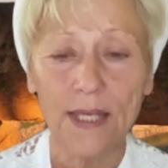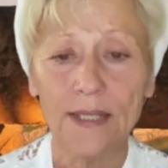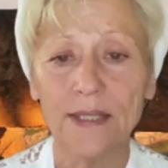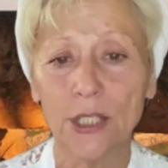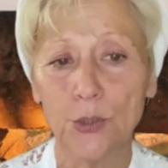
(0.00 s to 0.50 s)

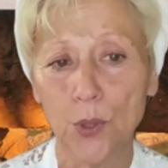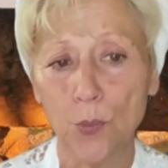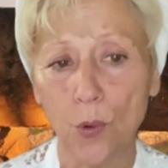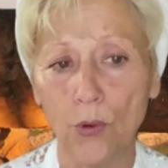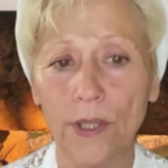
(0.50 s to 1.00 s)
that we
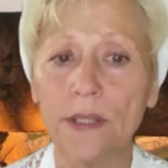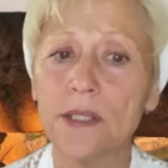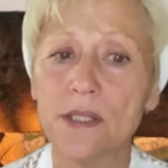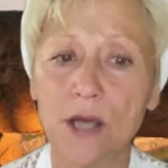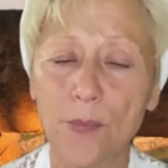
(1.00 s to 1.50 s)
walk in
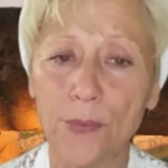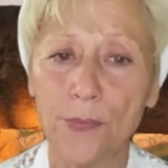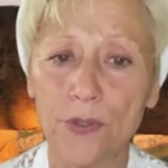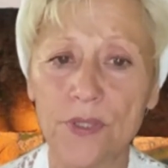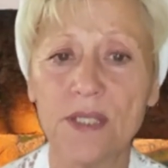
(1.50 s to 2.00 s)
his
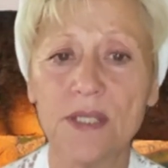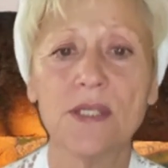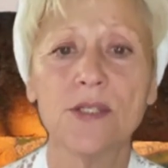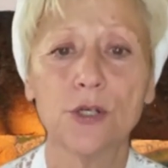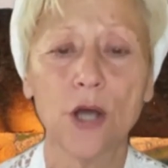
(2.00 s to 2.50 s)
commandment. This
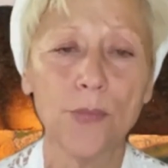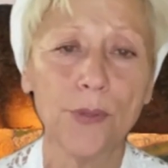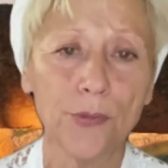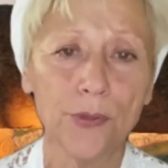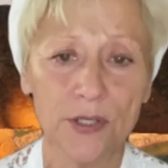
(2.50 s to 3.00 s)
is the
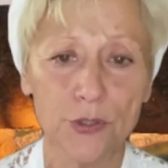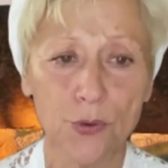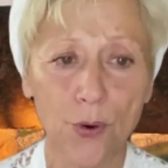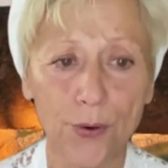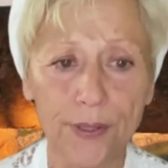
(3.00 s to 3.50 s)
commandment as you
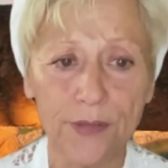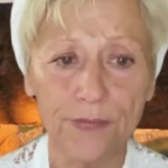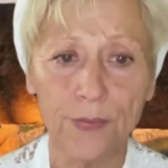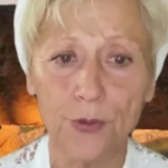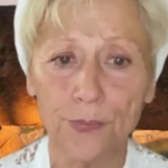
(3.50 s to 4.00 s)
heard it
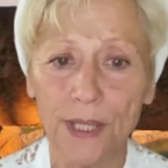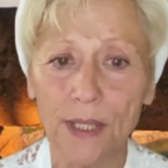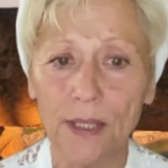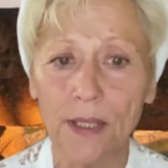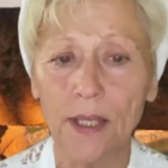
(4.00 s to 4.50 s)
from the
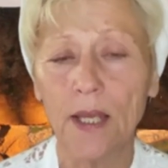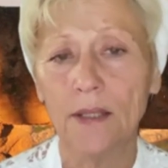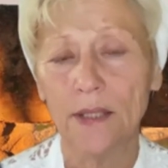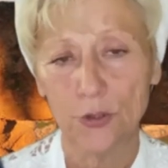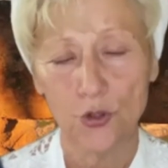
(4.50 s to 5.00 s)
beginning,
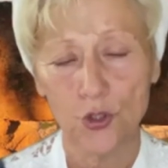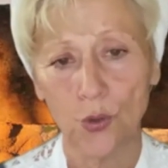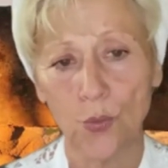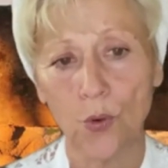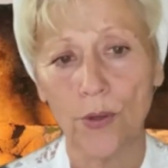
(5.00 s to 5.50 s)
that you
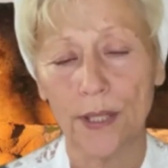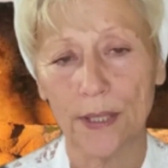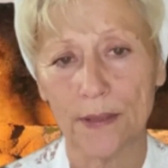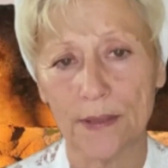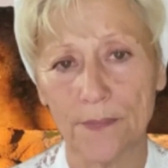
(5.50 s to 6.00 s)
should walk in
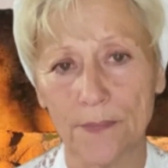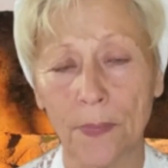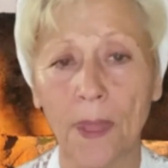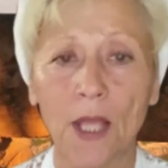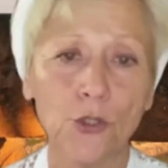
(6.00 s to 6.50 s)
it.
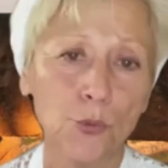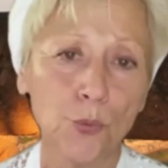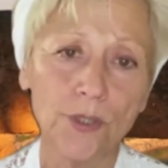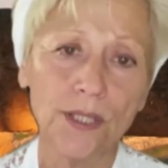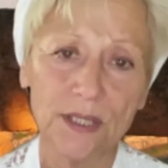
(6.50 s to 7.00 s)
The
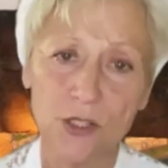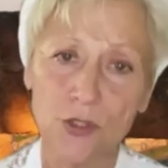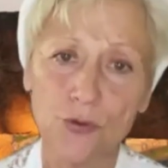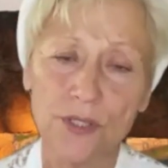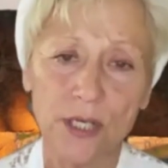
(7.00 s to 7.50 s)
word that is
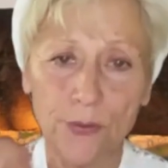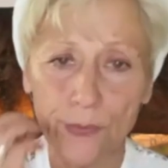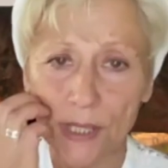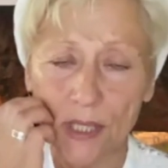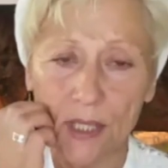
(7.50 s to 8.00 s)
used in
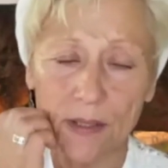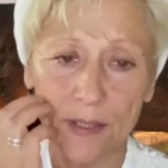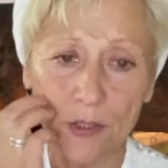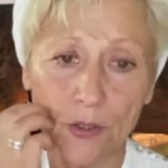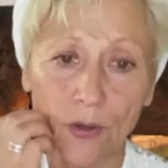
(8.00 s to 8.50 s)
Greek here
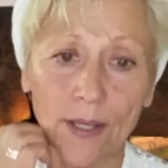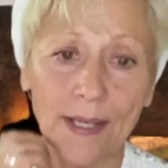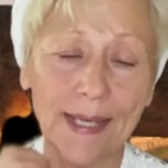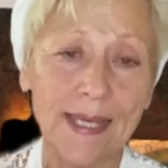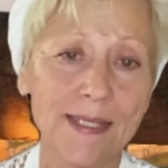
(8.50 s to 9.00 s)
and tol
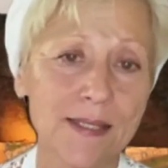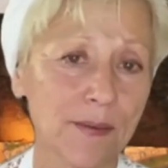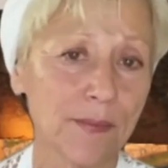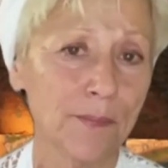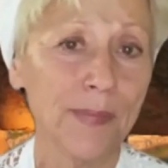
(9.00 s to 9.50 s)
is
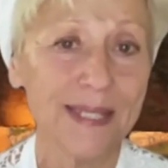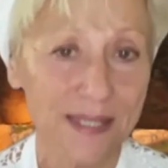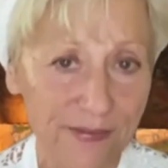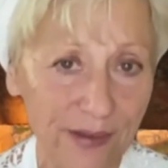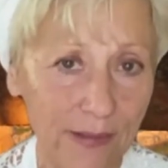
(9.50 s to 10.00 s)

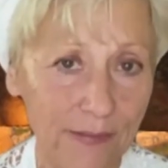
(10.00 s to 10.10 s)
mitzvah.